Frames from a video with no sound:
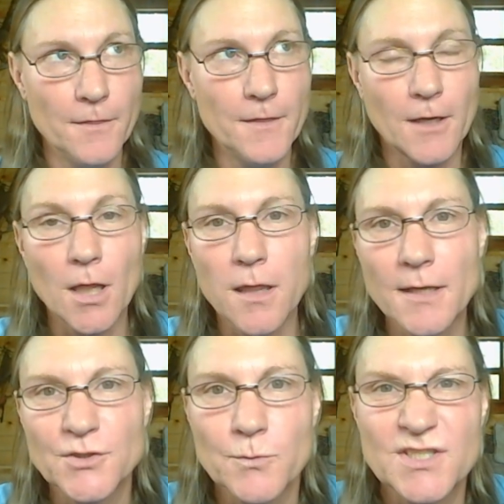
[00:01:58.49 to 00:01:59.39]
the
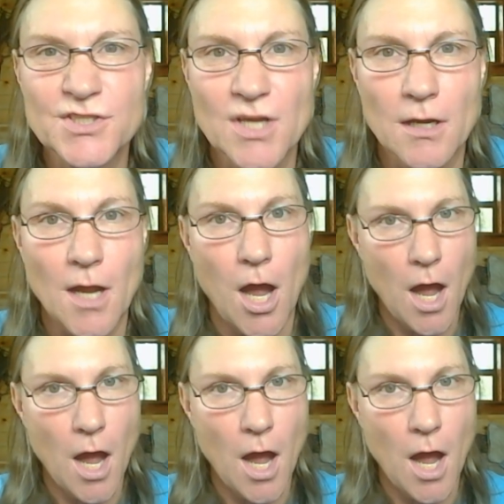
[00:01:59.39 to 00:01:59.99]
clutch was stuck